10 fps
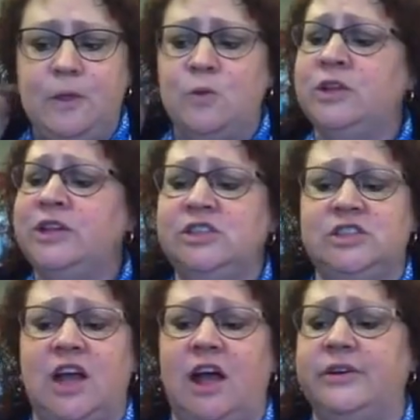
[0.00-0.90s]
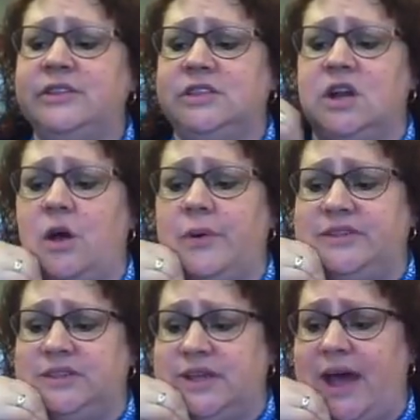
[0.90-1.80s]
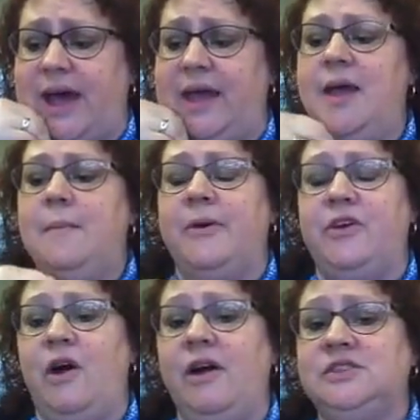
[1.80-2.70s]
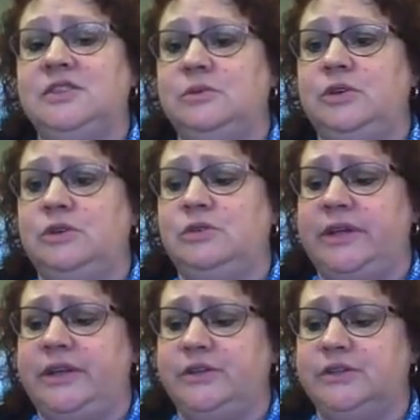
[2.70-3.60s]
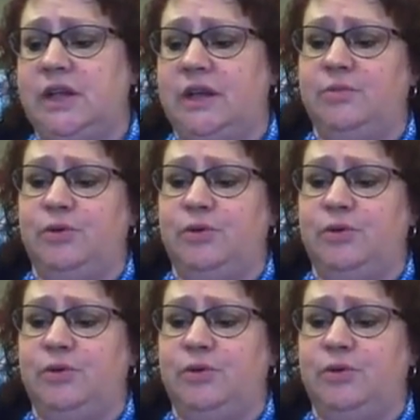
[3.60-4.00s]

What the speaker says: religious tolerance isn't always as high. But there are some good leaders in the